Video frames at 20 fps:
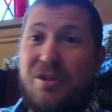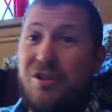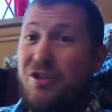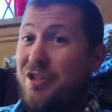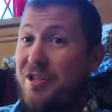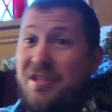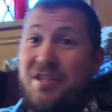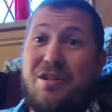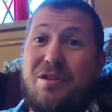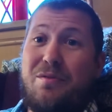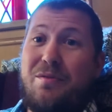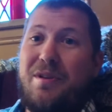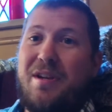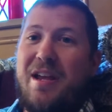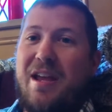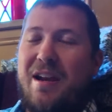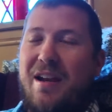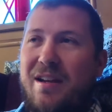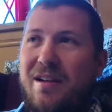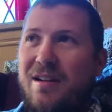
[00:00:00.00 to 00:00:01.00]
We just don't
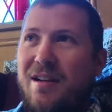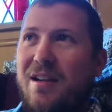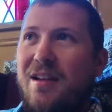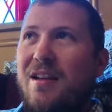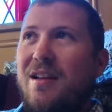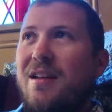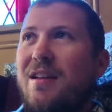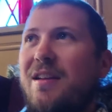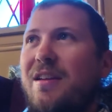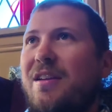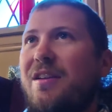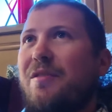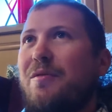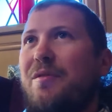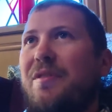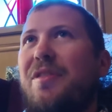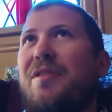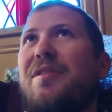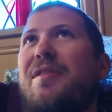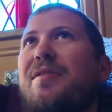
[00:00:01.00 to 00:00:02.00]
get it.
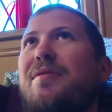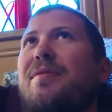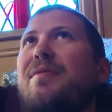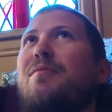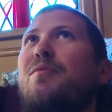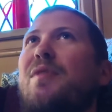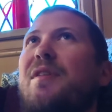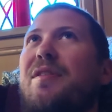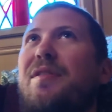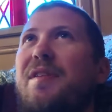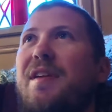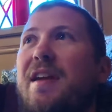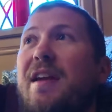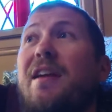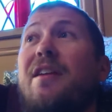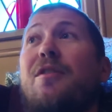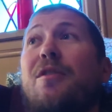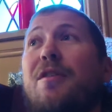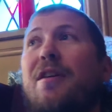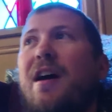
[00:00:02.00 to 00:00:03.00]
We
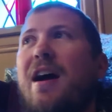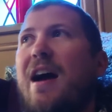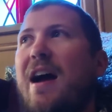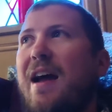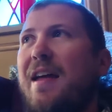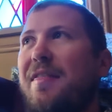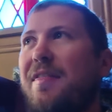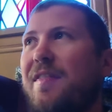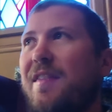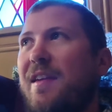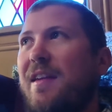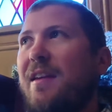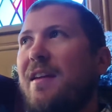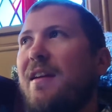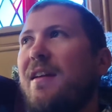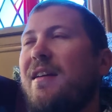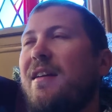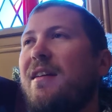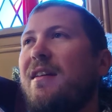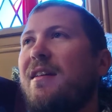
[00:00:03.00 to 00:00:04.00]
think, or I
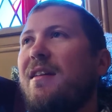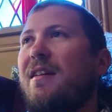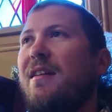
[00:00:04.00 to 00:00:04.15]
think,